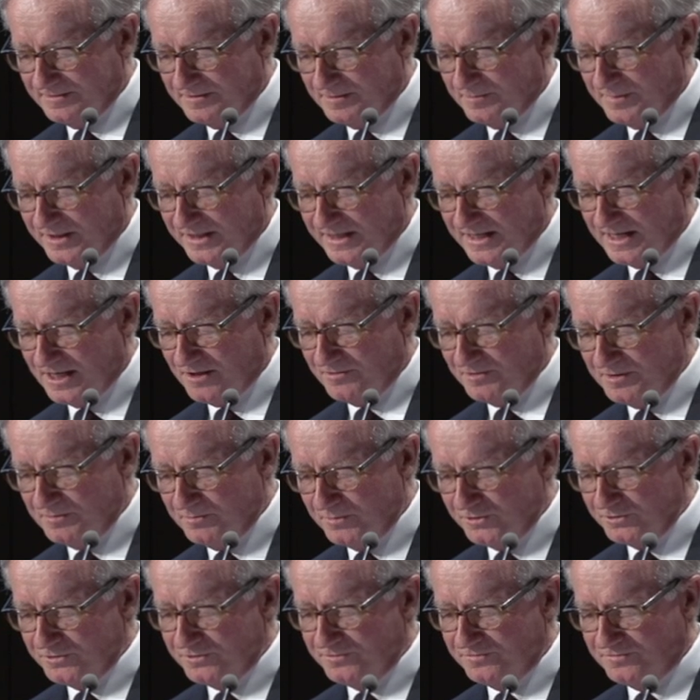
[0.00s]
about how we
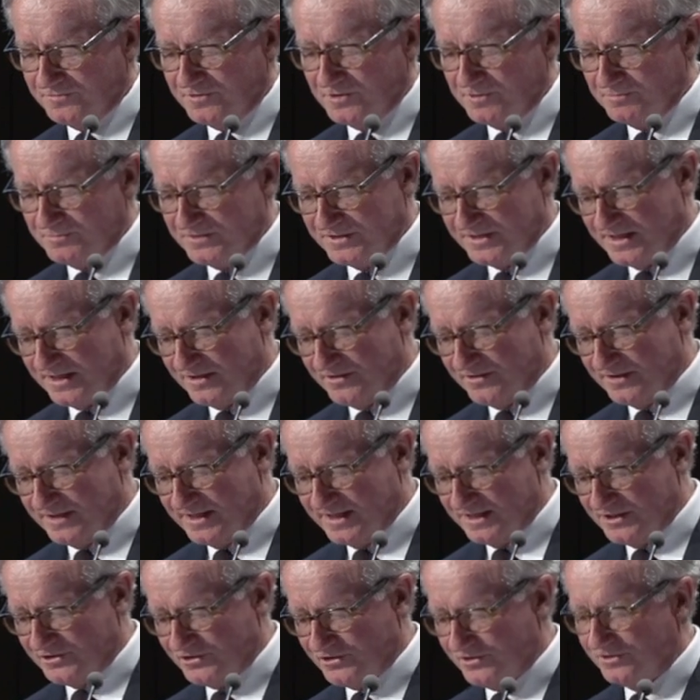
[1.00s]
moved from
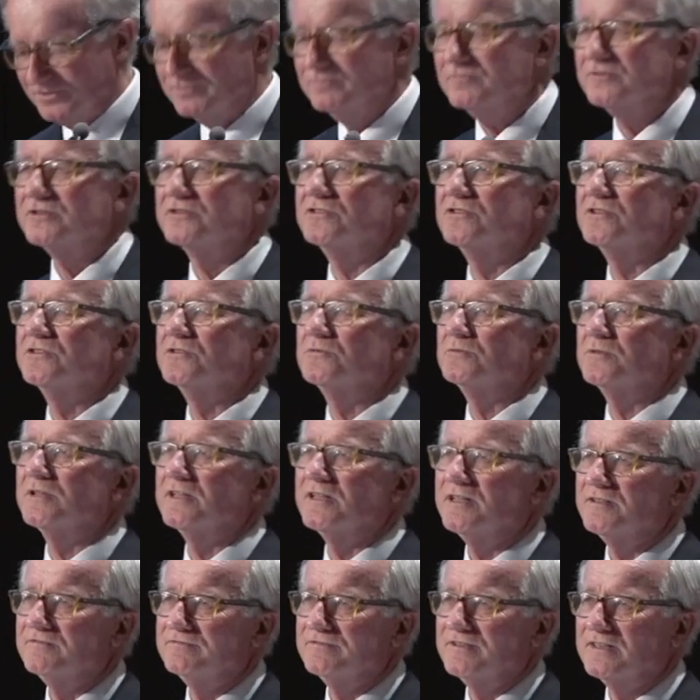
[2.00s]
segregation, which is what
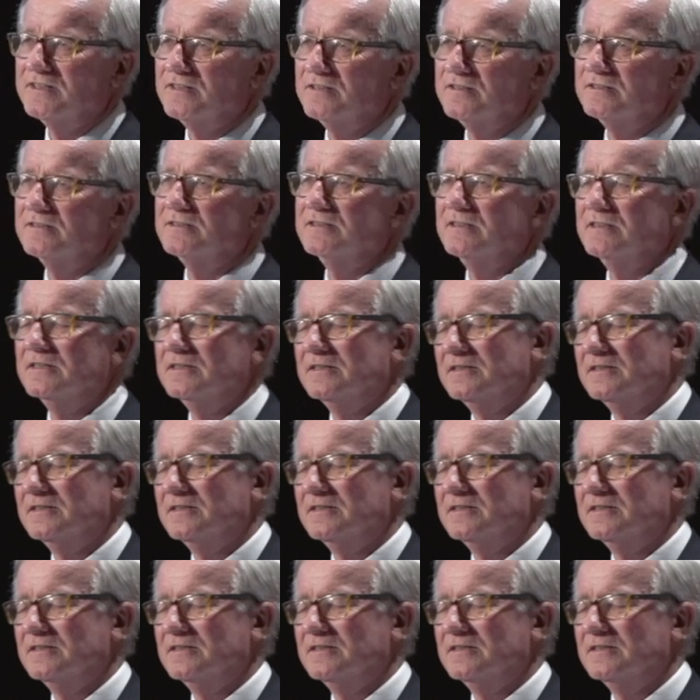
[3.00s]
I found